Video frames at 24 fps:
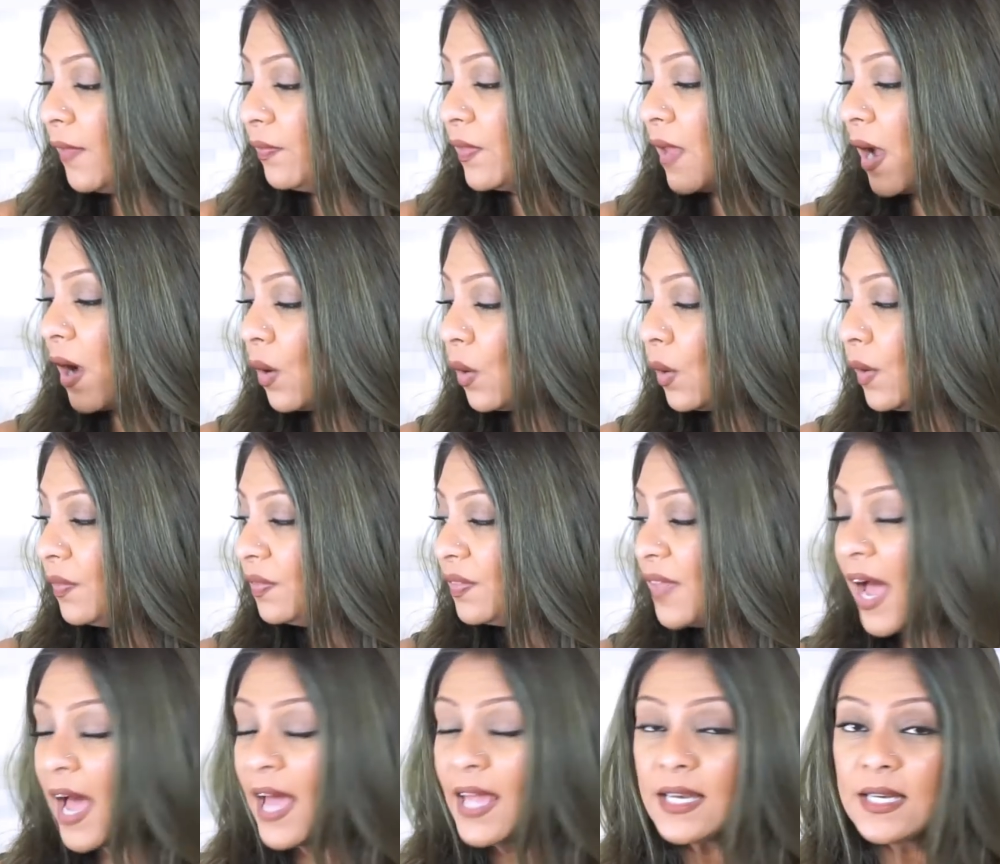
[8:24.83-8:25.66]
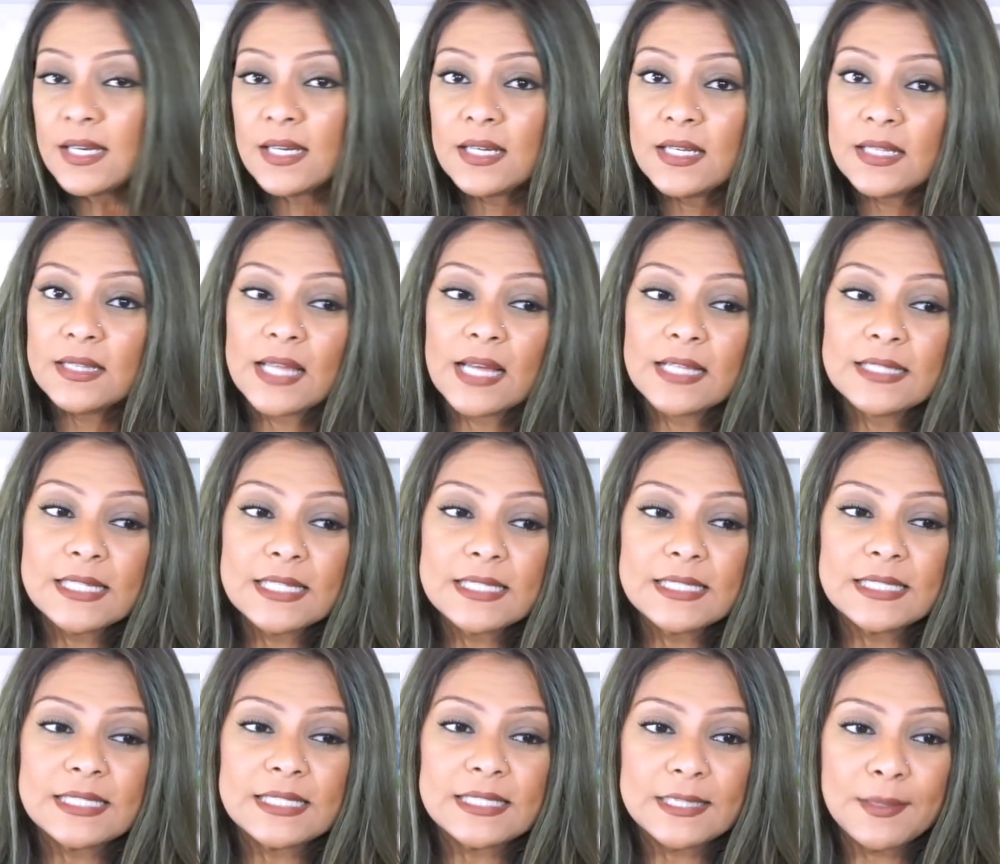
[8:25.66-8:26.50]
Now that's
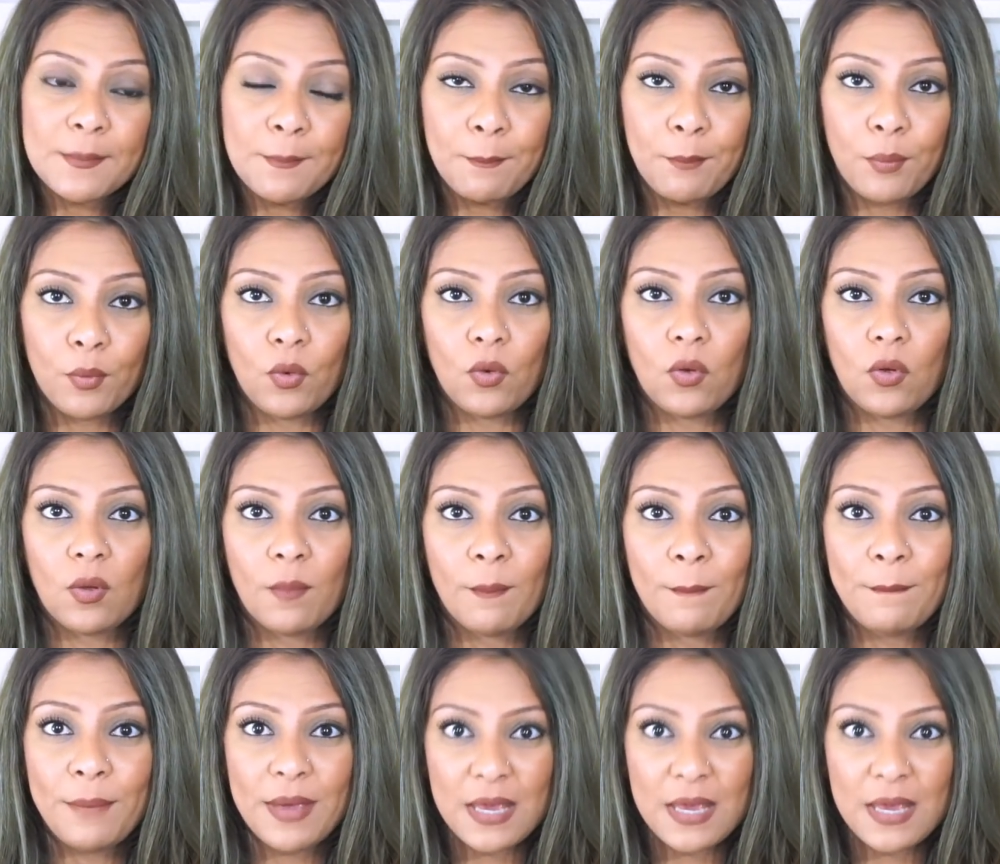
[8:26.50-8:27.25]
a simple,